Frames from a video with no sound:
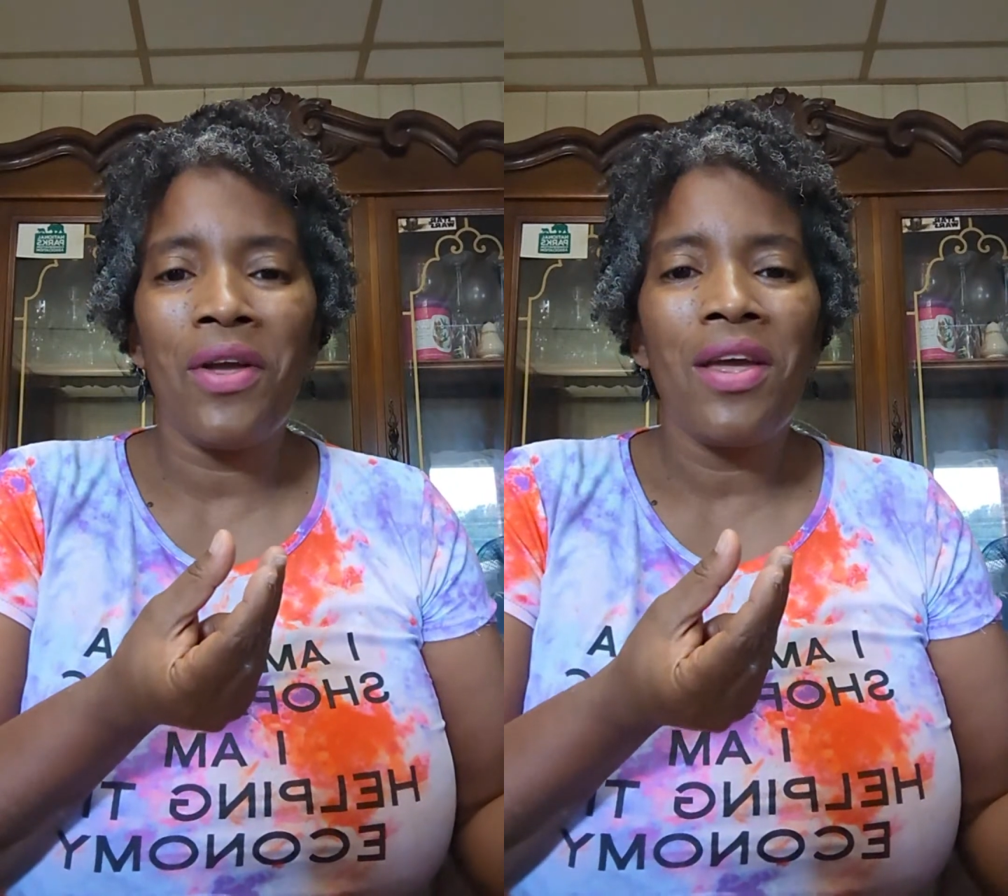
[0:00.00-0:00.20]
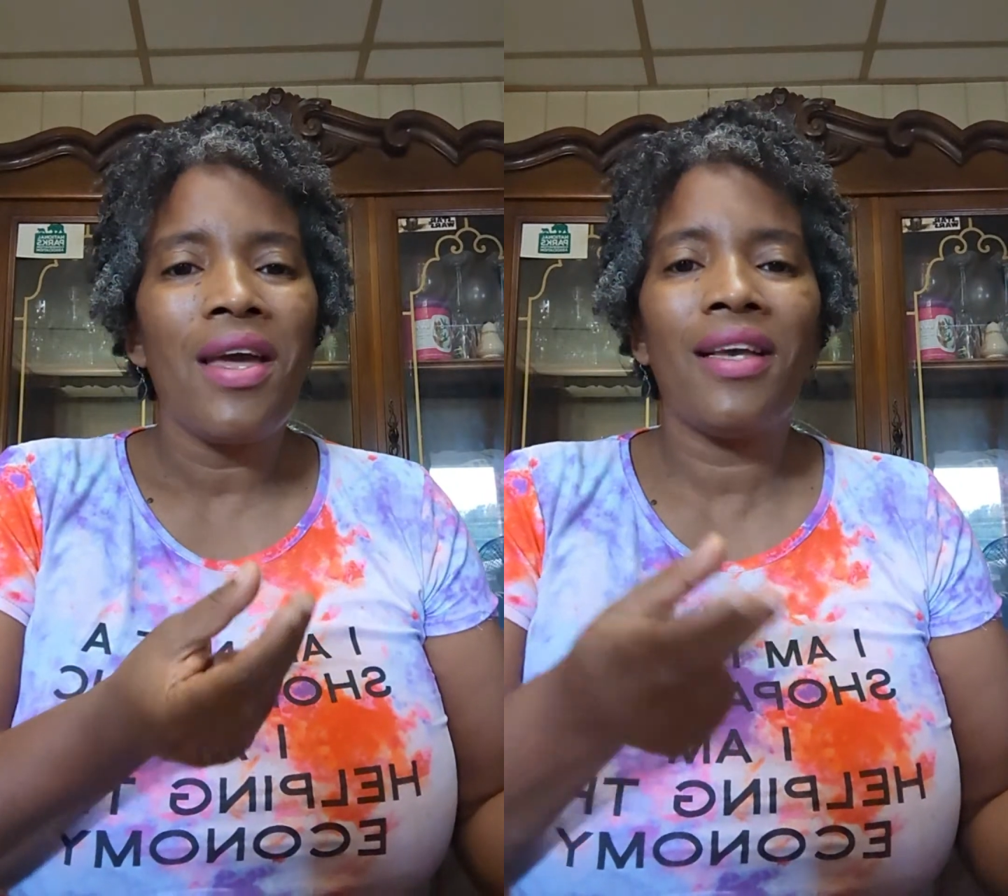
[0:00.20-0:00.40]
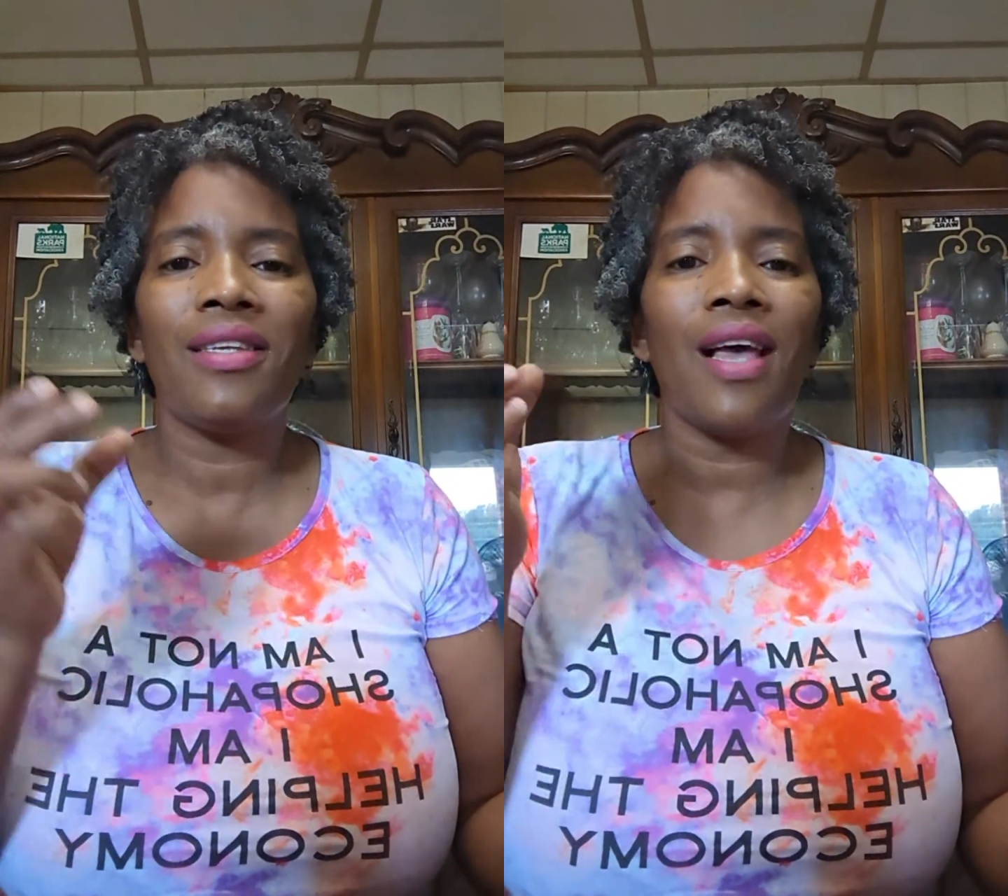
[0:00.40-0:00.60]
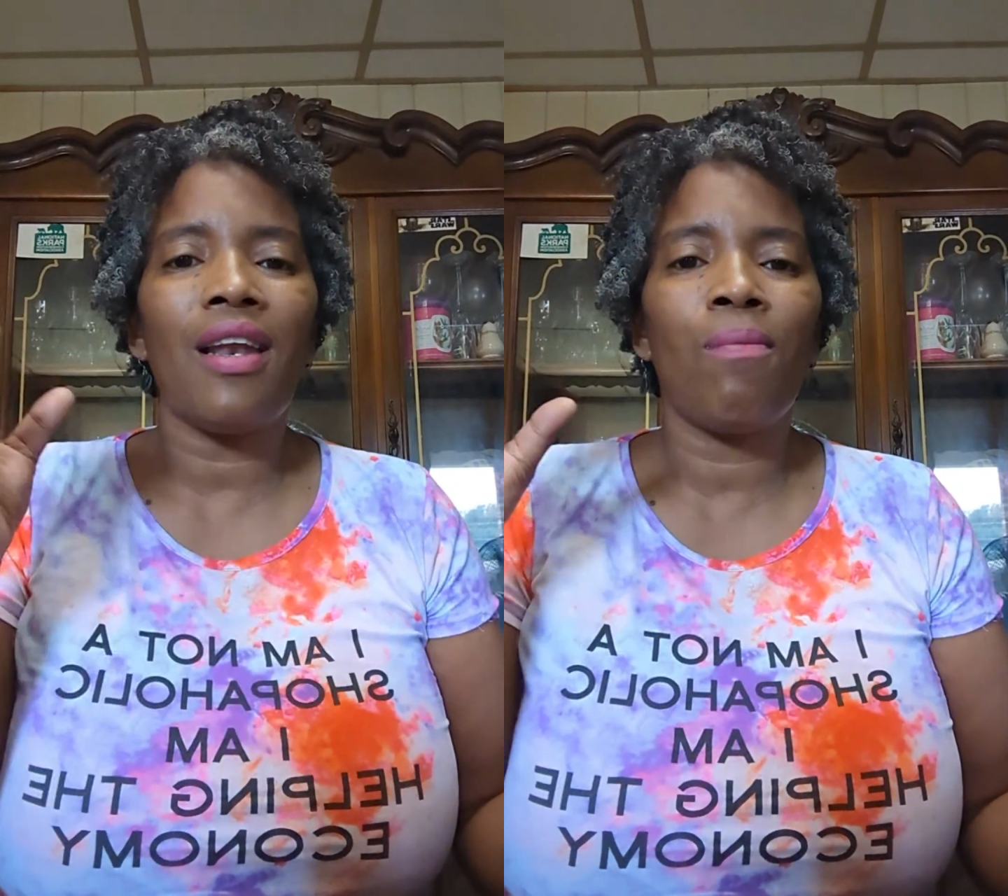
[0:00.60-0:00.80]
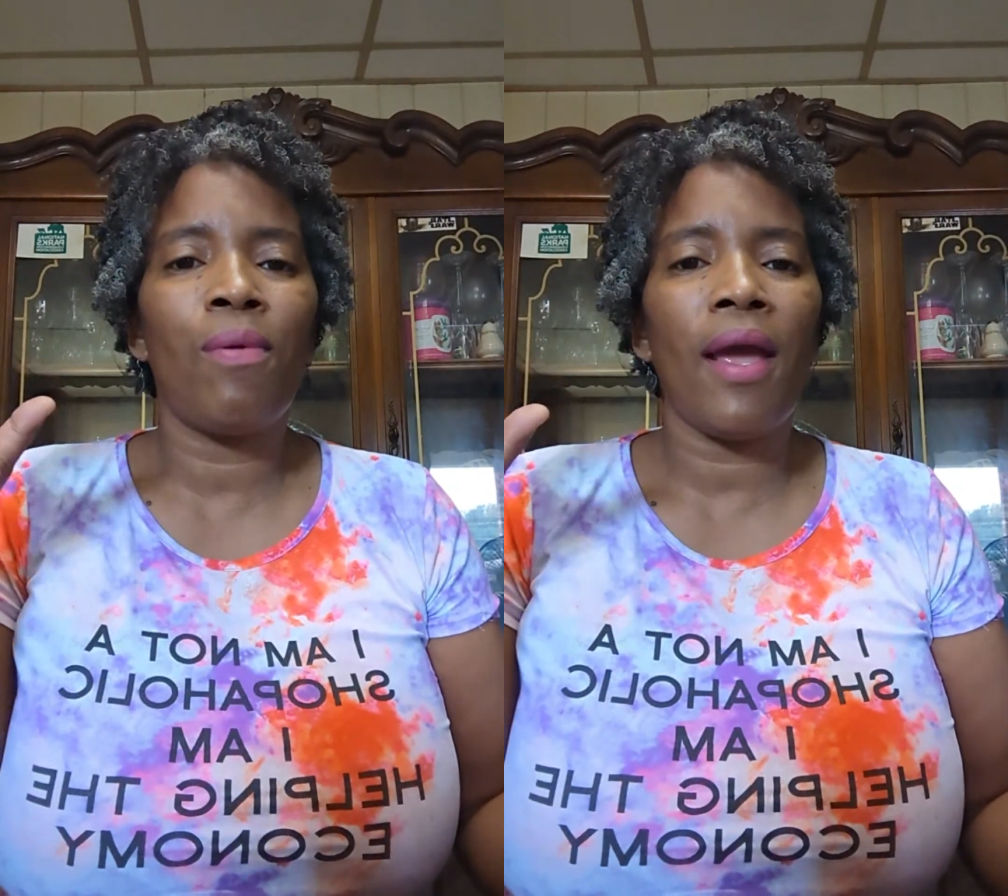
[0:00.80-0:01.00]
It's not
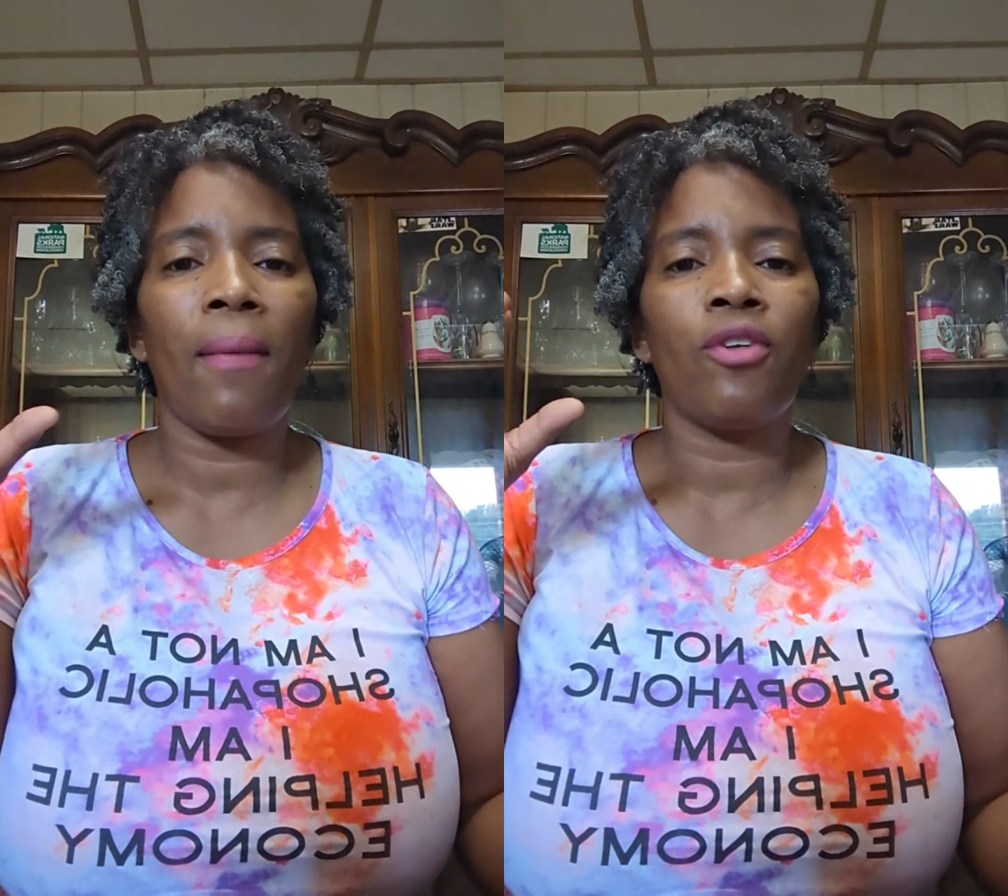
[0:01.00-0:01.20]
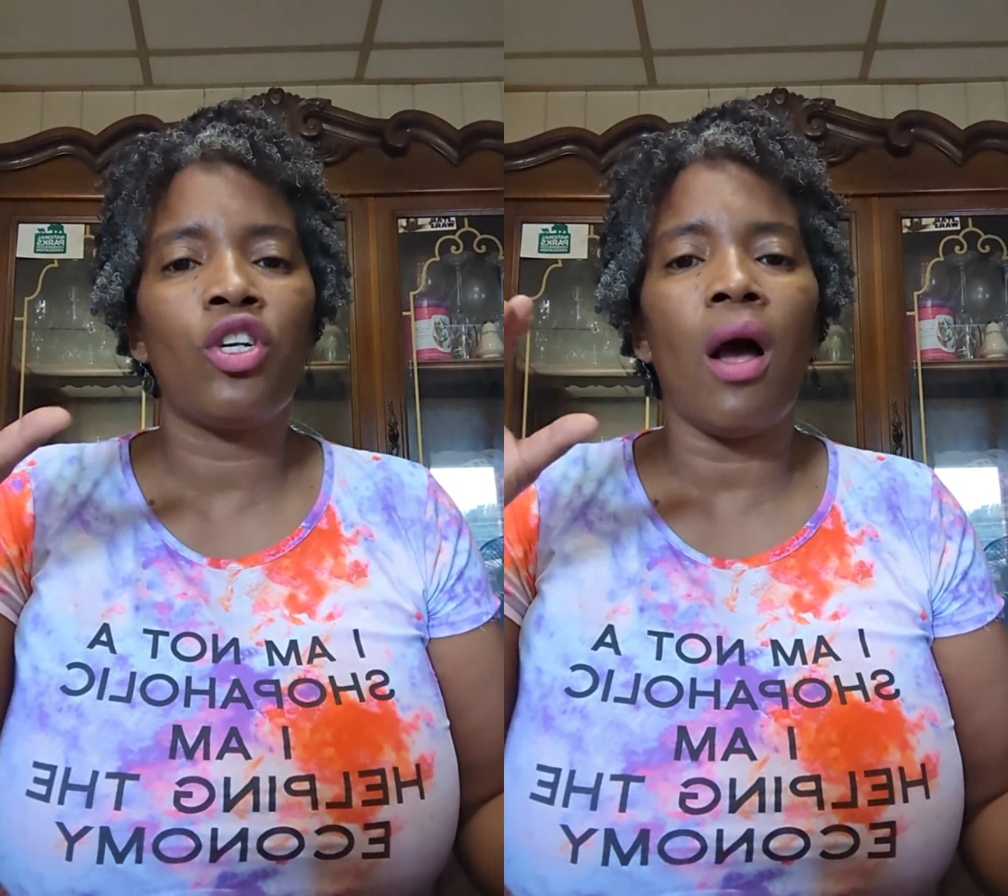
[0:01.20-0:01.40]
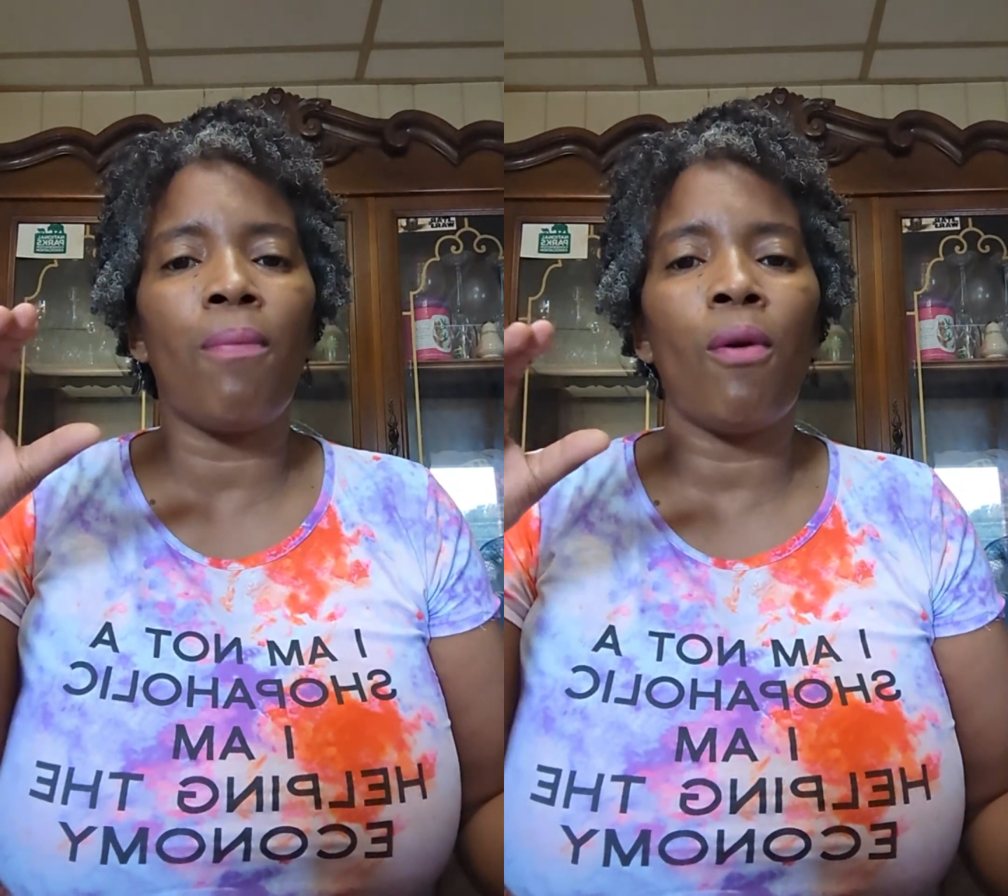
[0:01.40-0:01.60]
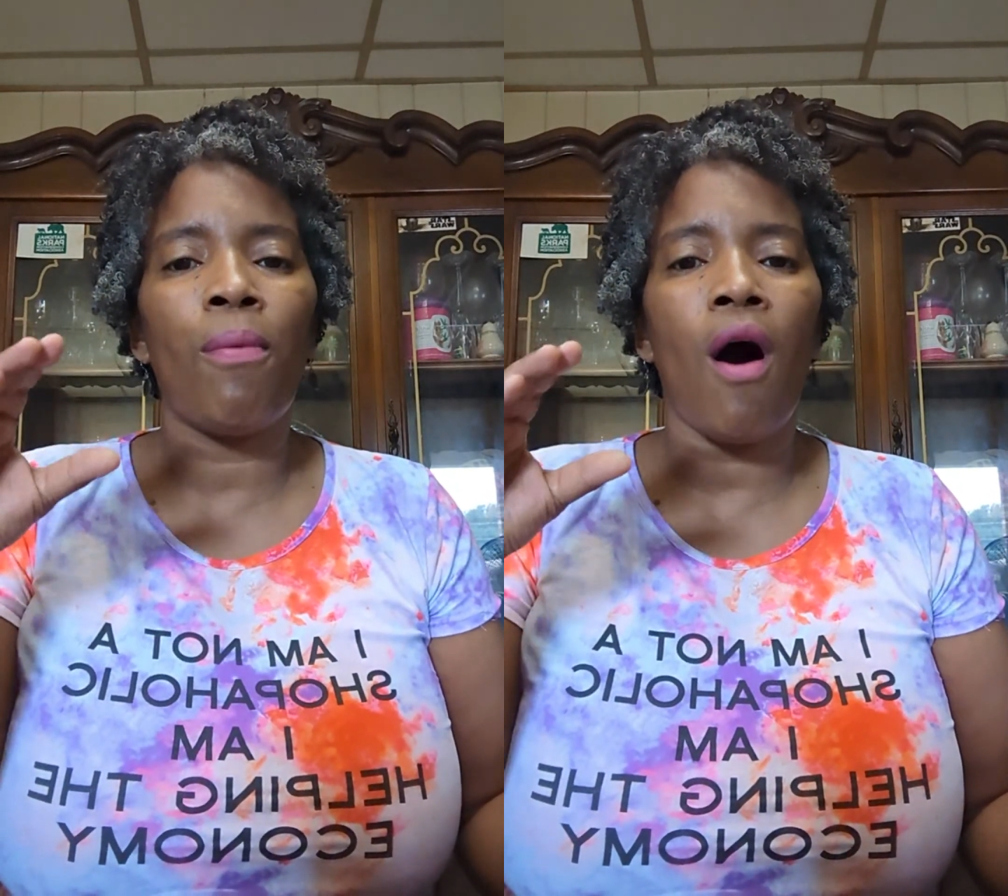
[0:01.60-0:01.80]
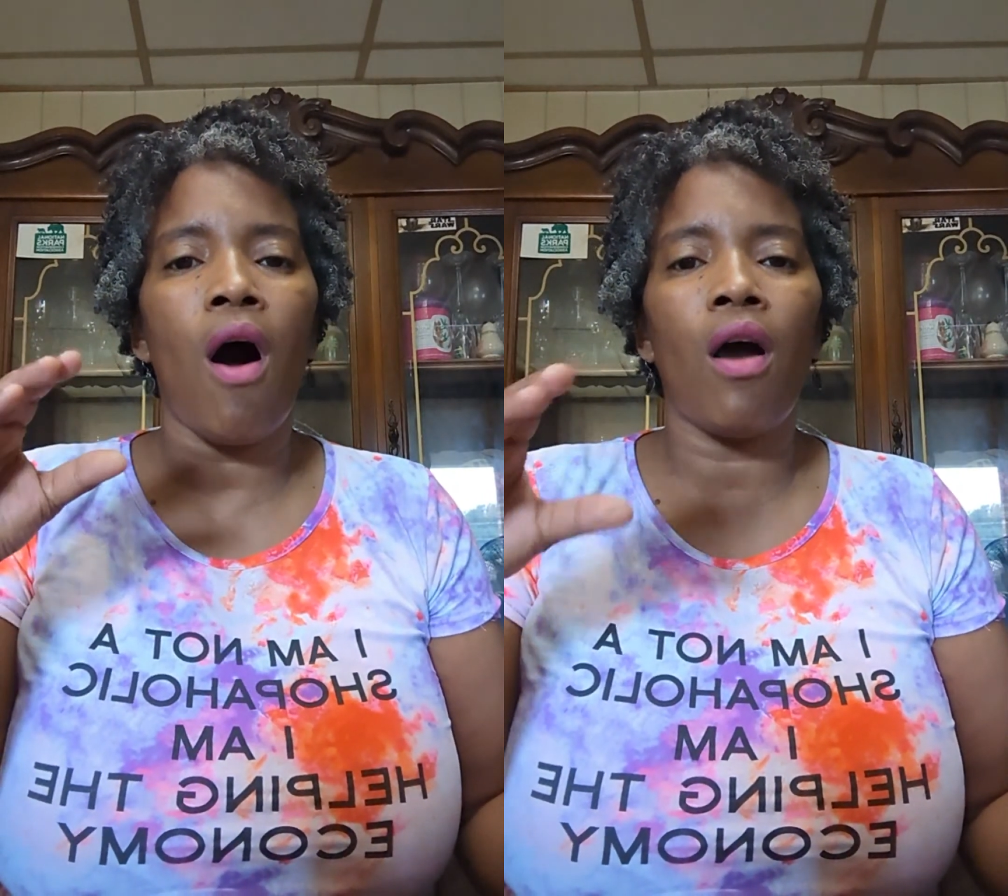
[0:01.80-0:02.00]
a big jumbo
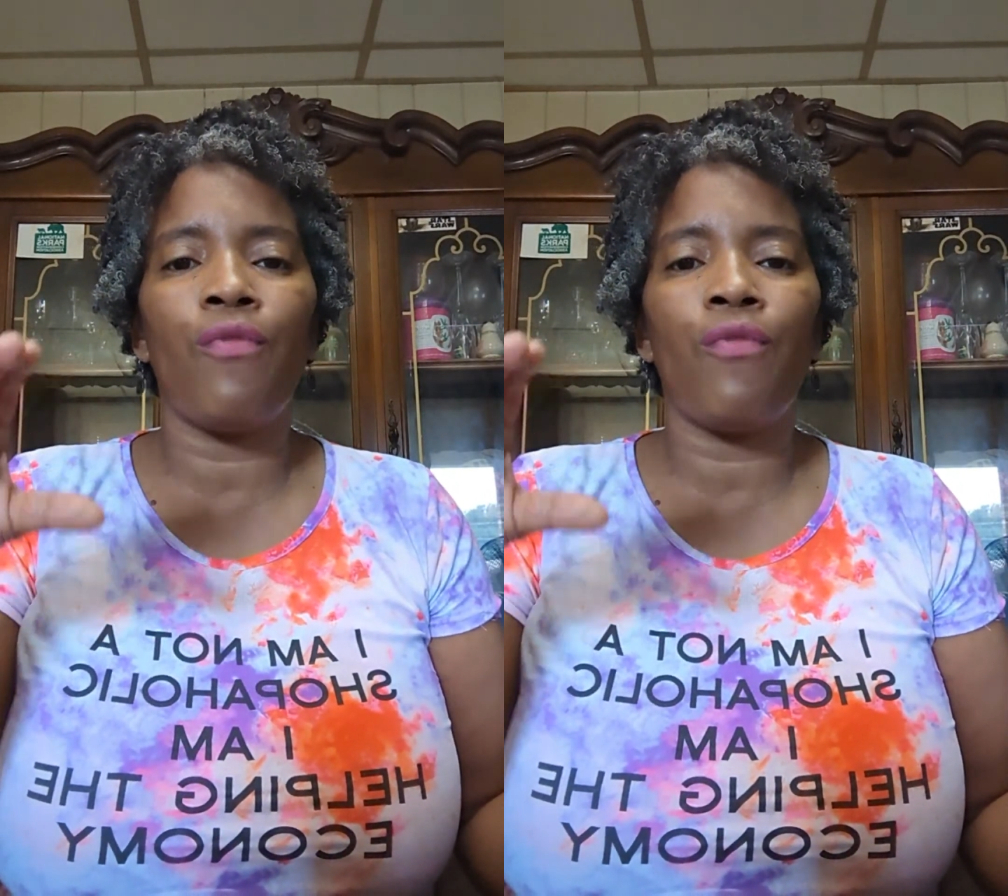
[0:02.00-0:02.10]
ball.